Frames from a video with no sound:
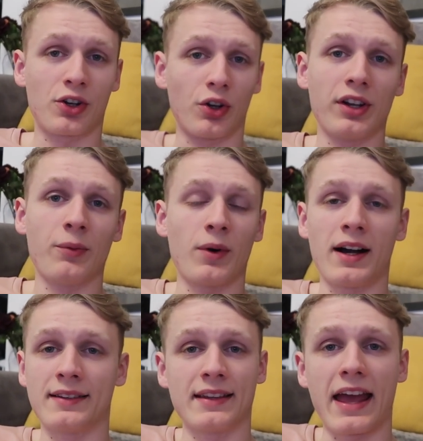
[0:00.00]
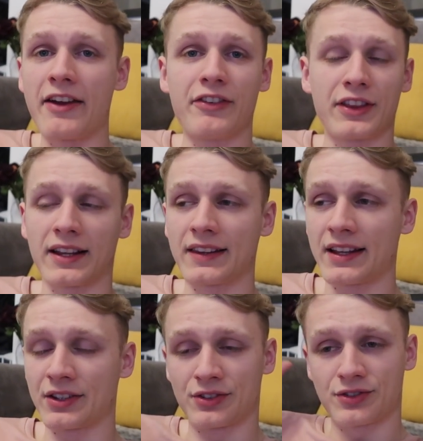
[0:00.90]
content-wise and everything like
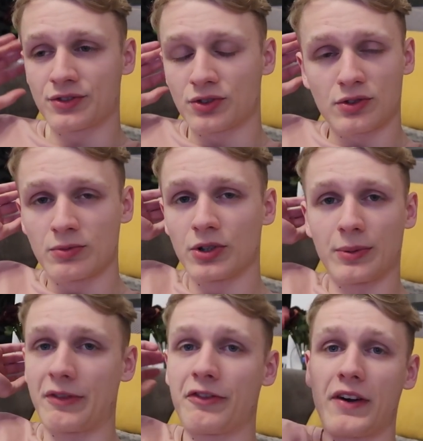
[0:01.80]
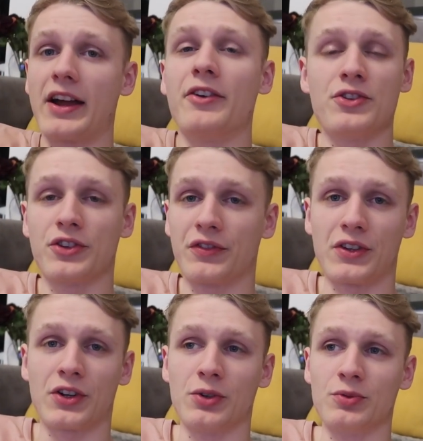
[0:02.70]
that. We're going to be firing stuff at
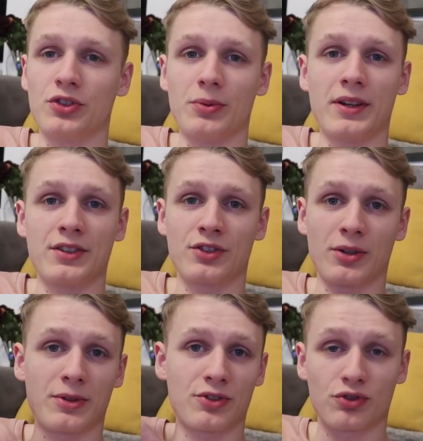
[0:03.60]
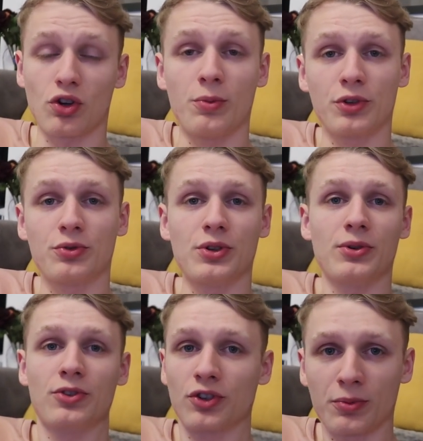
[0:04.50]
you come summer. There's going to be so much we're
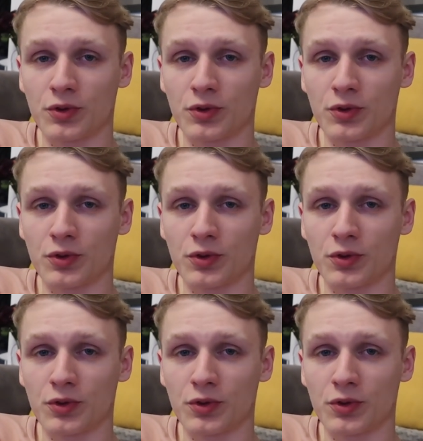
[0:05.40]
doing, so